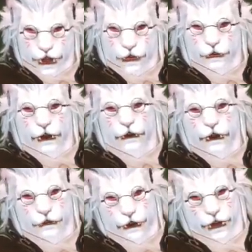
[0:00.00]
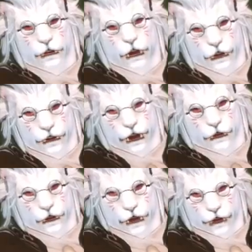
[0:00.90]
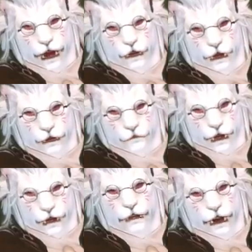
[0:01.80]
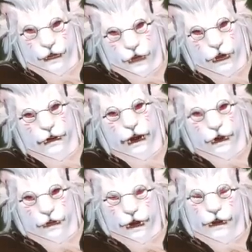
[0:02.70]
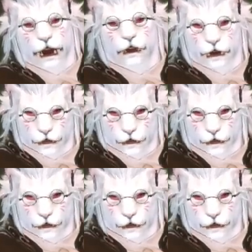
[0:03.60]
Um, the other thing that I suggest you guys do is stock up on maps.